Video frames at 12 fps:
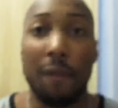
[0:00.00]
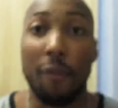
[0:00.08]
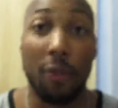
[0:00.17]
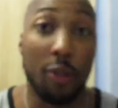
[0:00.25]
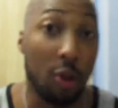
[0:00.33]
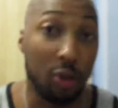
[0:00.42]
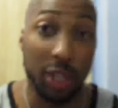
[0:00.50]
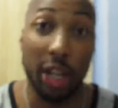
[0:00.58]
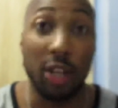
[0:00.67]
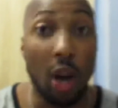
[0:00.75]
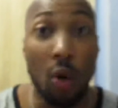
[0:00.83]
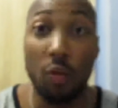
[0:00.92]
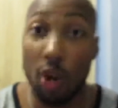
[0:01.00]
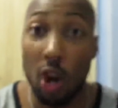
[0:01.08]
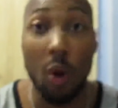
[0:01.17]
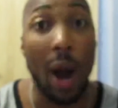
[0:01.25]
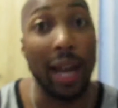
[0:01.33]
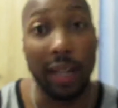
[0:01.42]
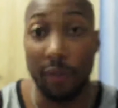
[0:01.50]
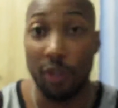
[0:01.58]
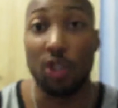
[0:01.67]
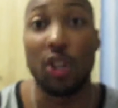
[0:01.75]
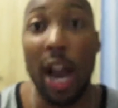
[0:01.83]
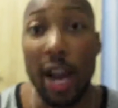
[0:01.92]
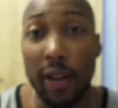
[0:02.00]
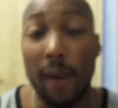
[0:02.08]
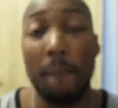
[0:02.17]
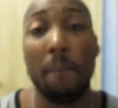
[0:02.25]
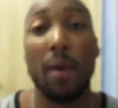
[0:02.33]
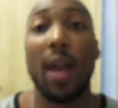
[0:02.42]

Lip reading: For those that don't know, I live in China,